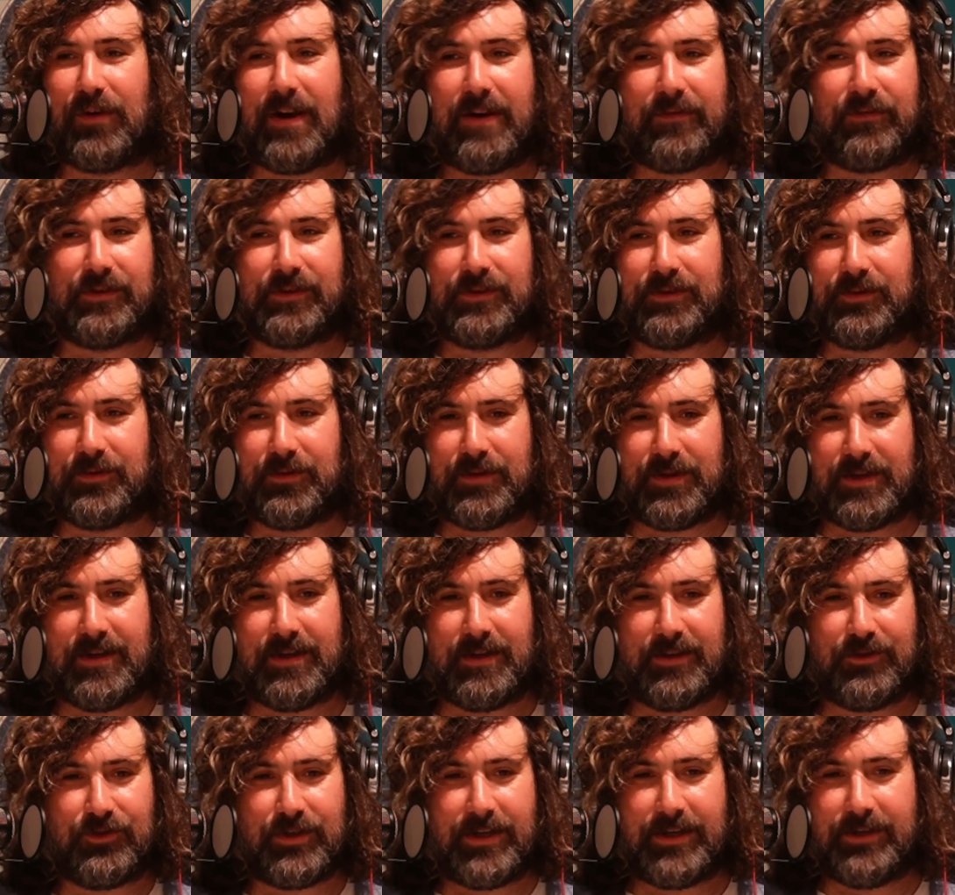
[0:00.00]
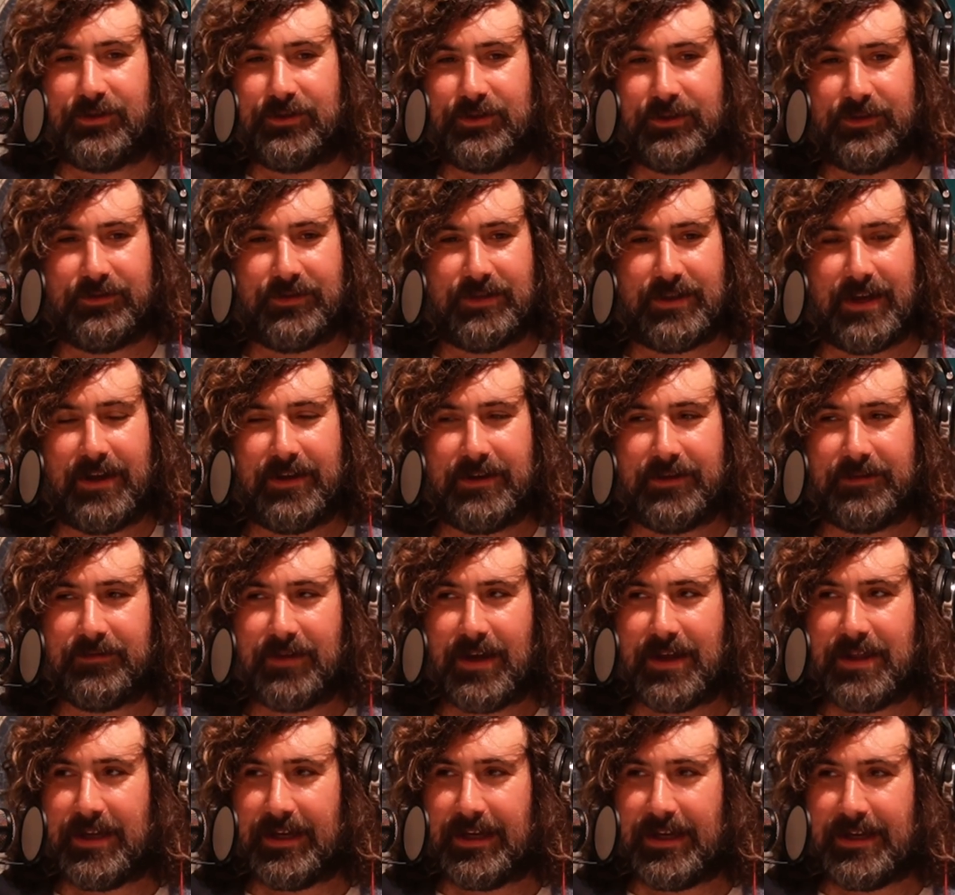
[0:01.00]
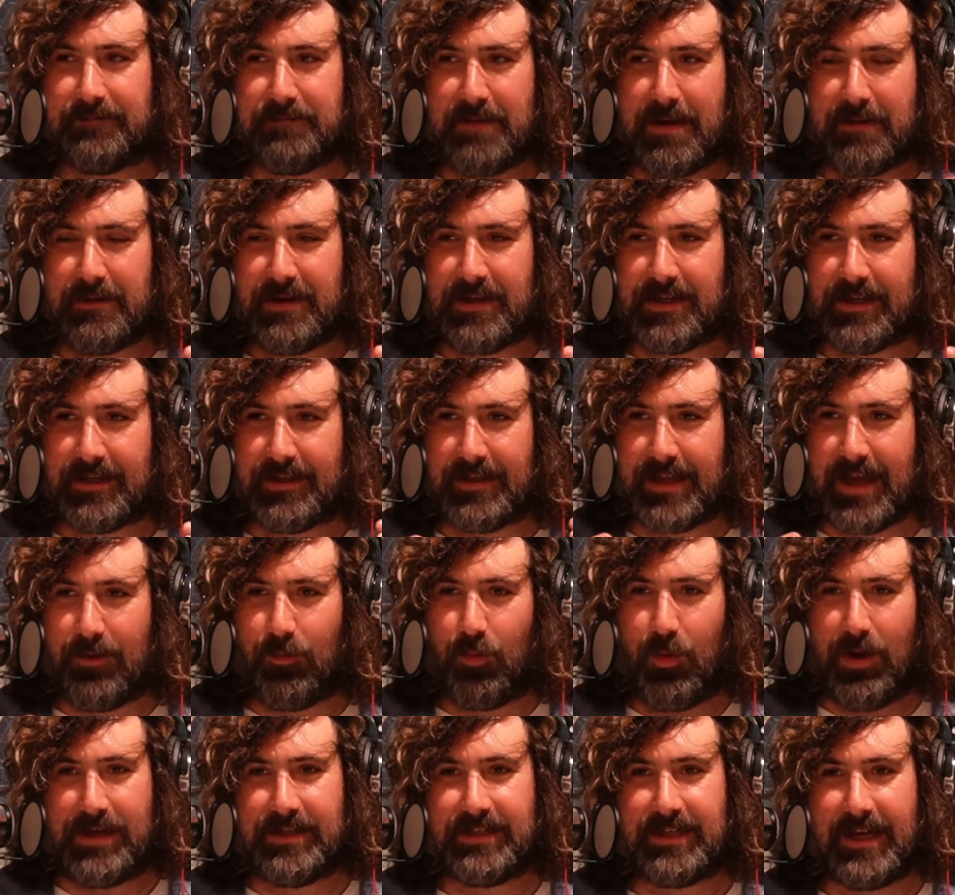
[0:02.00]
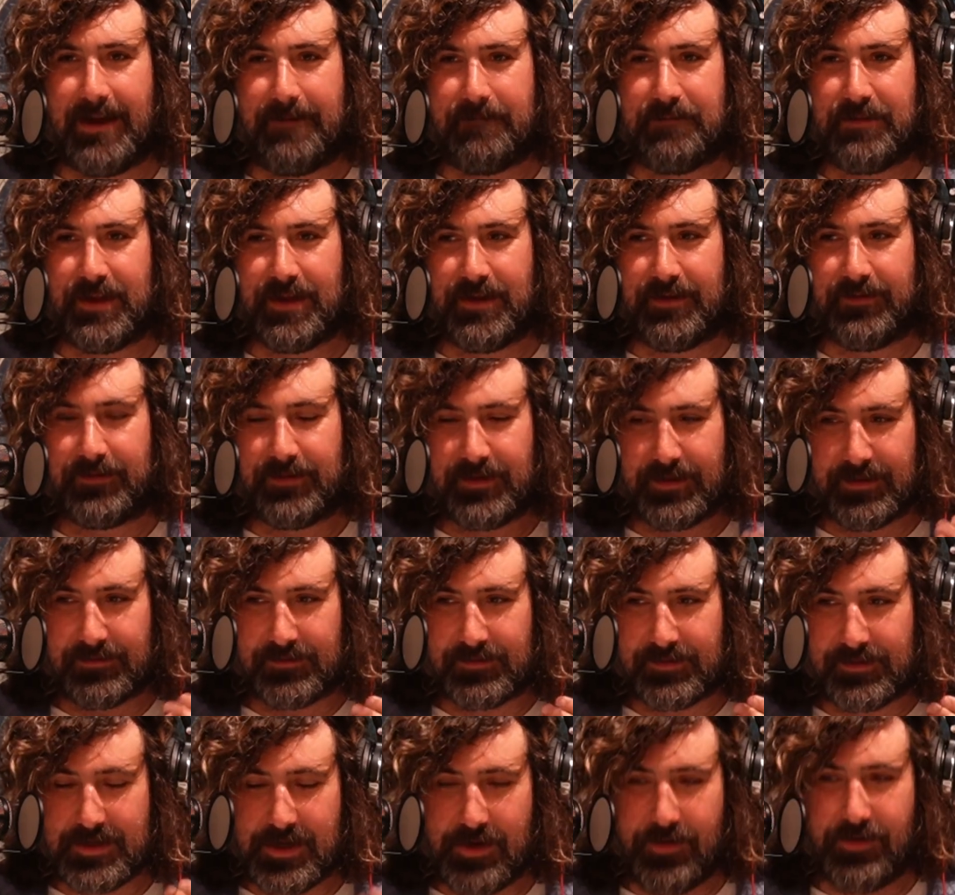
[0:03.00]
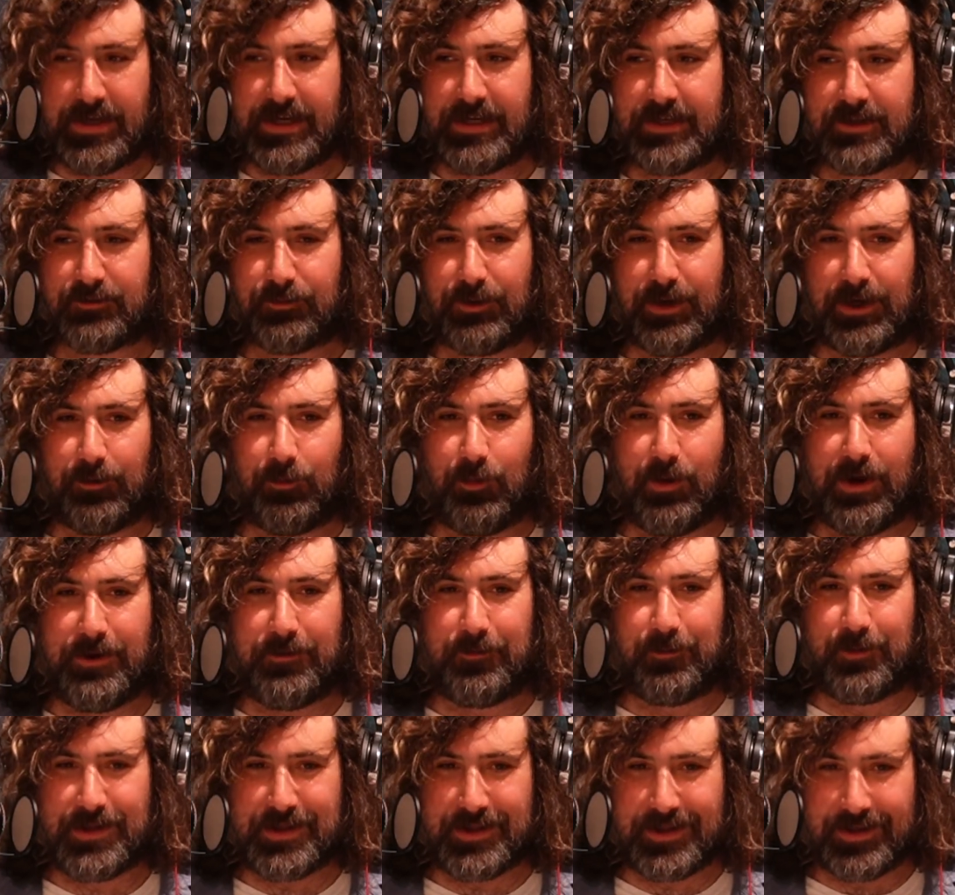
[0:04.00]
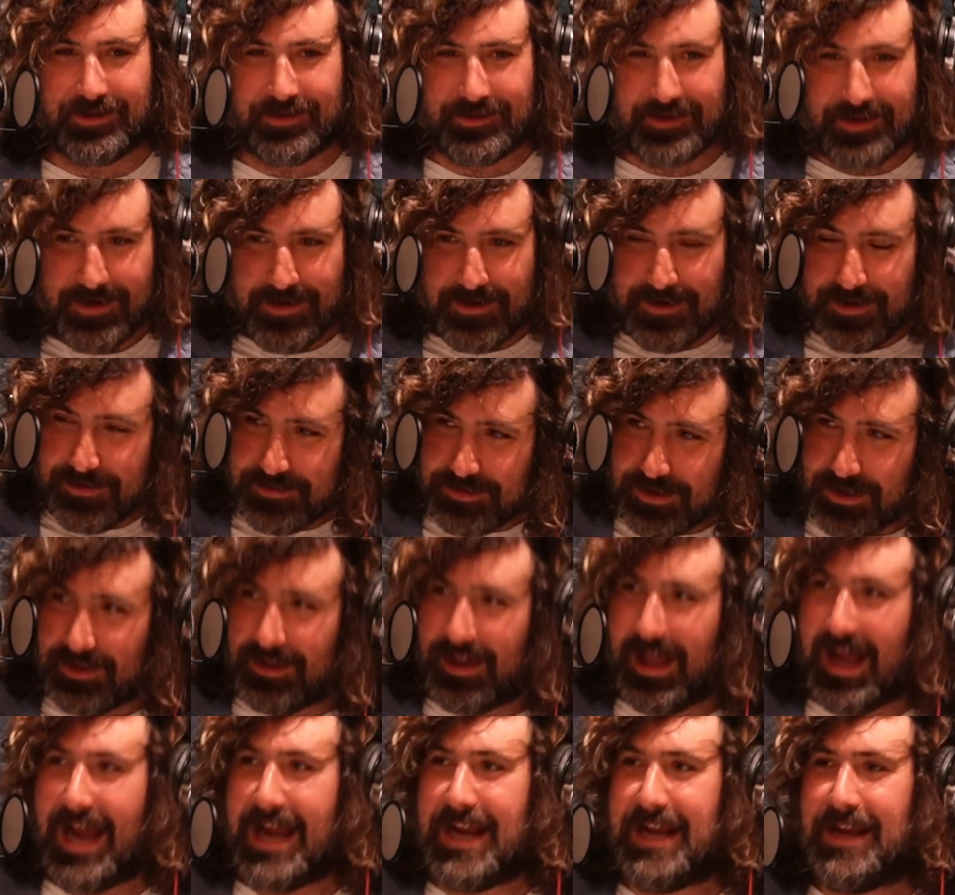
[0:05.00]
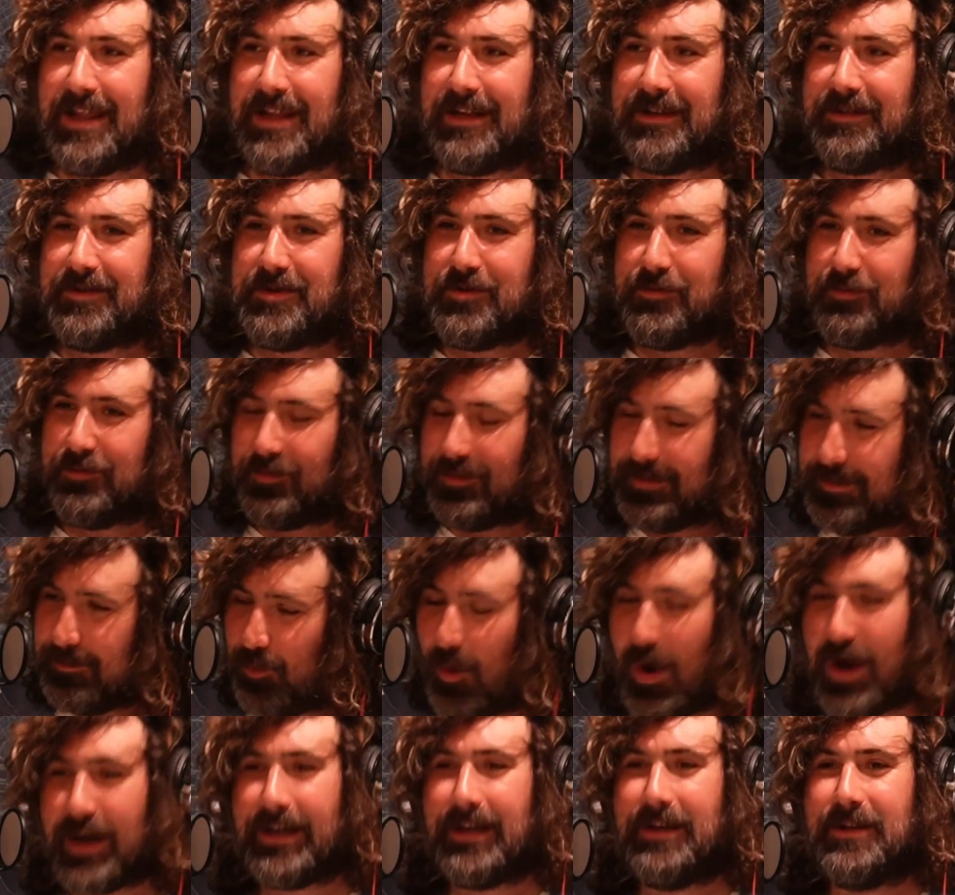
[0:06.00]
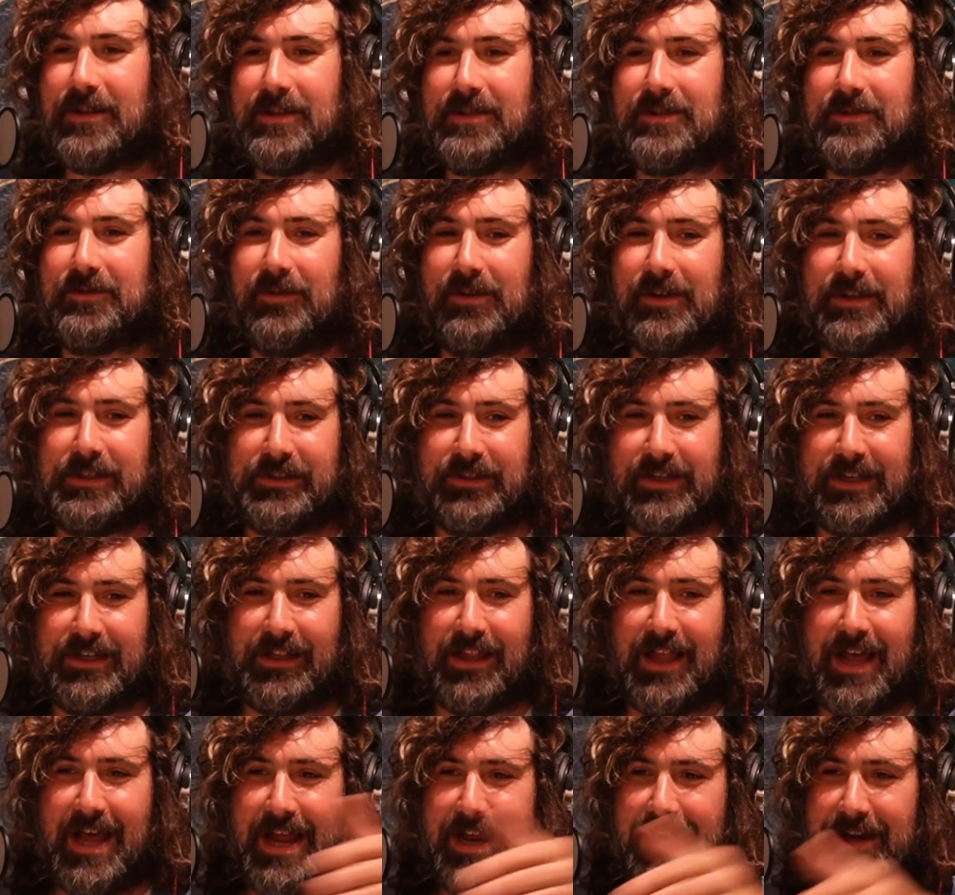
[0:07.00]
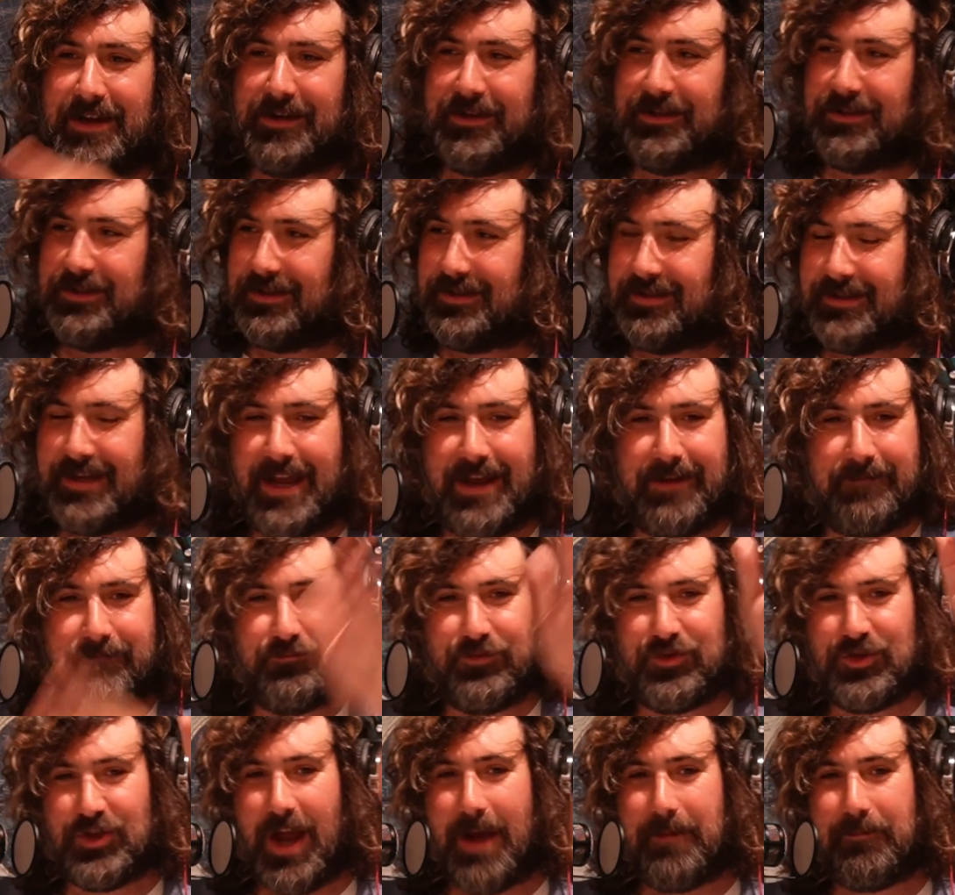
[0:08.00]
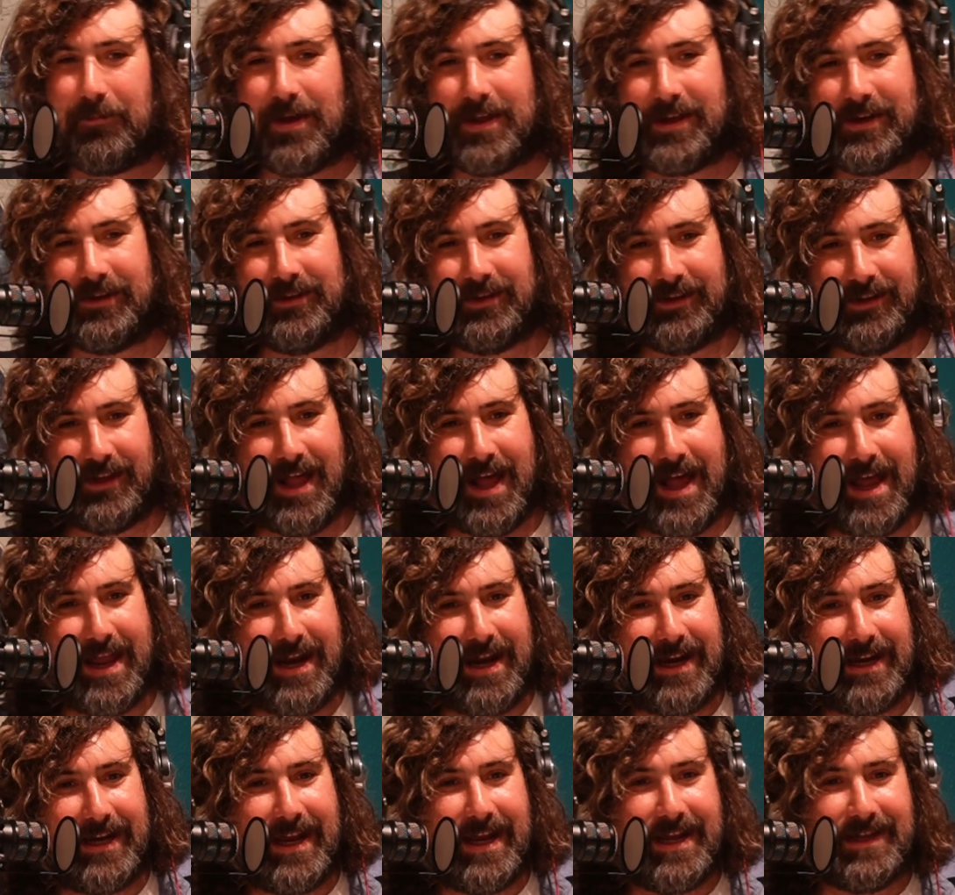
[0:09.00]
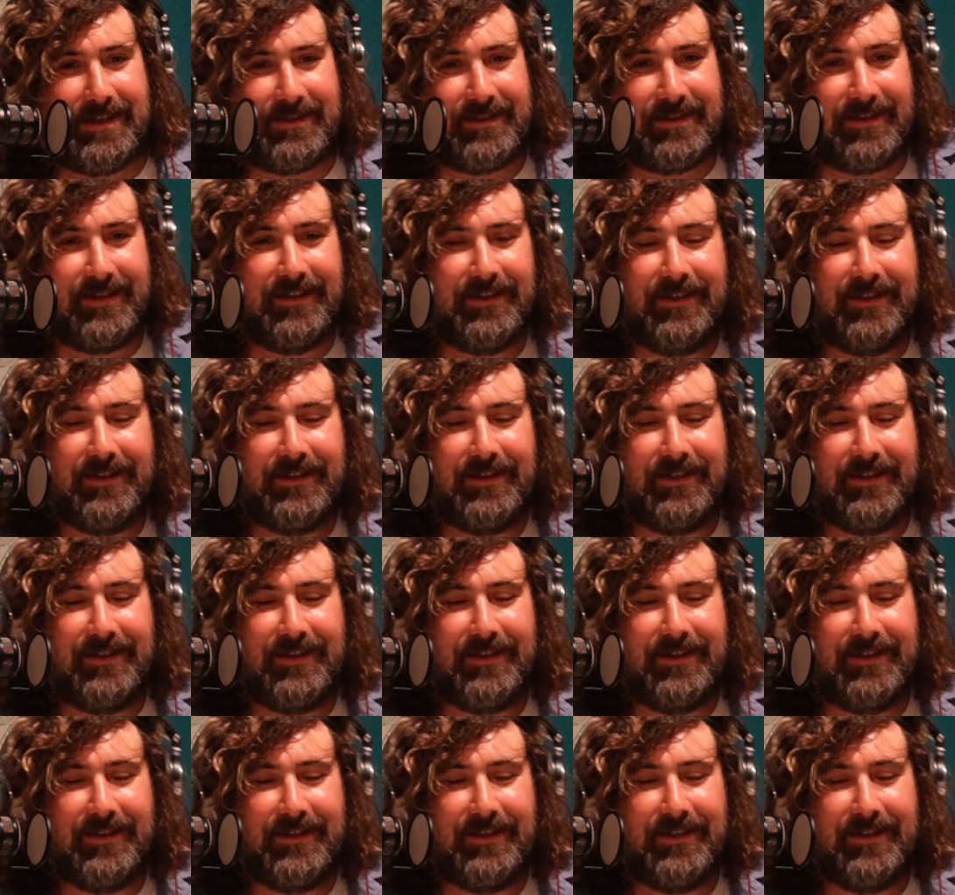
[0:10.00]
do the Trader Joe's. I think I maybe did that one time, the Union Square one with the line that you walk into the store and you're in line and you just shop while you're in line, I guess.